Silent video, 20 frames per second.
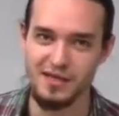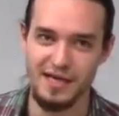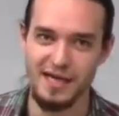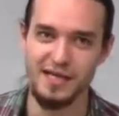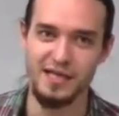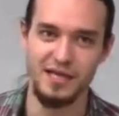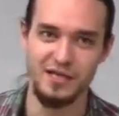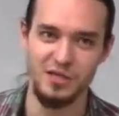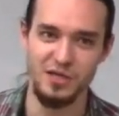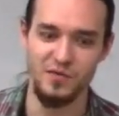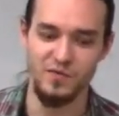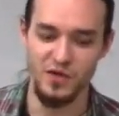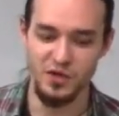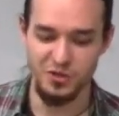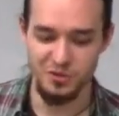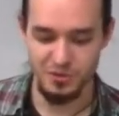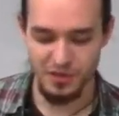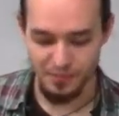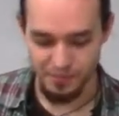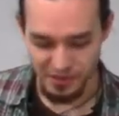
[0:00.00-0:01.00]
at the
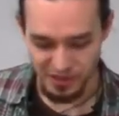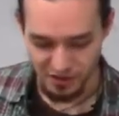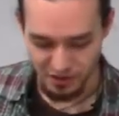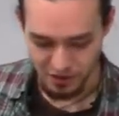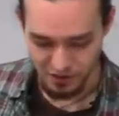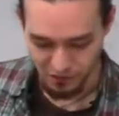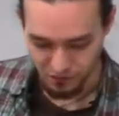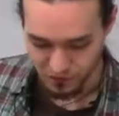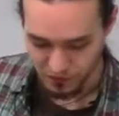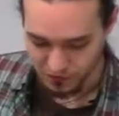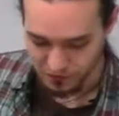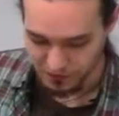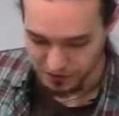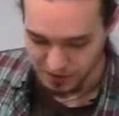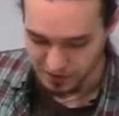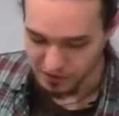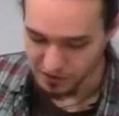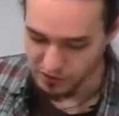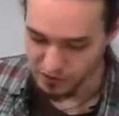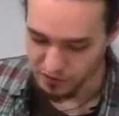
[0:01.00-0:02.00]
official competition were
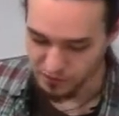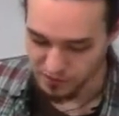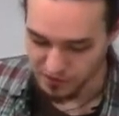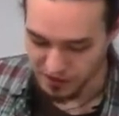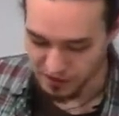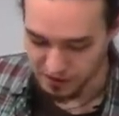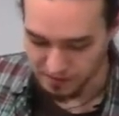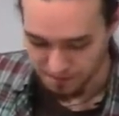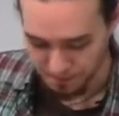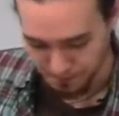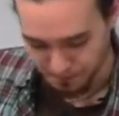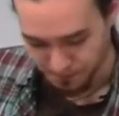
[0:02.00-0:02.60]
struggling with that.